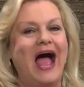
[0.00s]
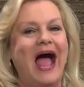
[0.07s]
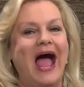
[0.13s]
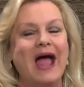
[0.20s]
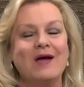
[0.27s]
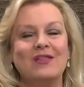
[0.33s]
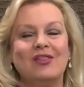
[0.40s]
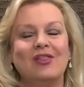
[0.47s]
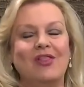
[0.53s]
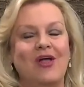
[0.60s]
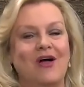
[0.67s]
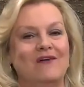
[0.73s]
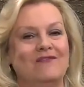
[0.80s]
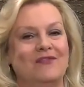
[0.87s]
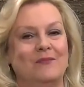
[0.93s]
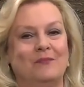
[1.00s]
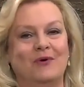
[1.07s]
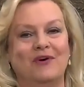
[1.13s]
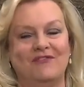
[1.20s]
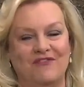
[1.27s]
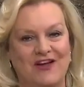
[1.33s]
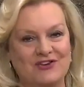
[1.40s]
I love the
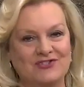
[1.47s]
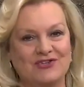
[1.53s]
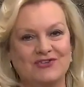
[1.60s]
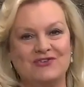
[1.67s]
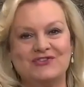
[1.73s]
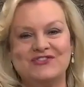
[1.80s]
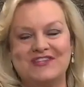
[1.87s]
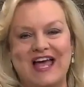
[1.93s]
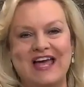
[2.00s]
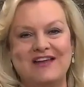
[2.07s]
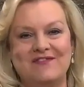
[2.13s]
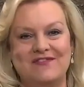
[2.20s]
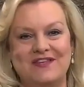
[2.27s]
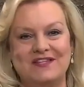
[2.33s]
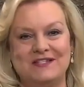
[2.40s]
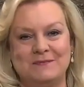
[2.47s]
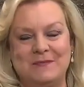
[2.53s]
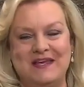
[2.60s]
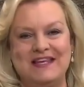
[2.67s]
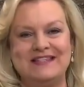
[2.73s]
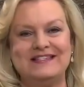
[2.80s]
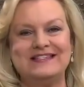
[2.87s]
professional side of this
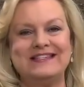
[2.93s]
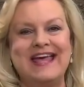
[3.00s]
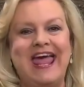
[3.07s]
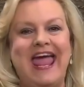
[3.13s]
piece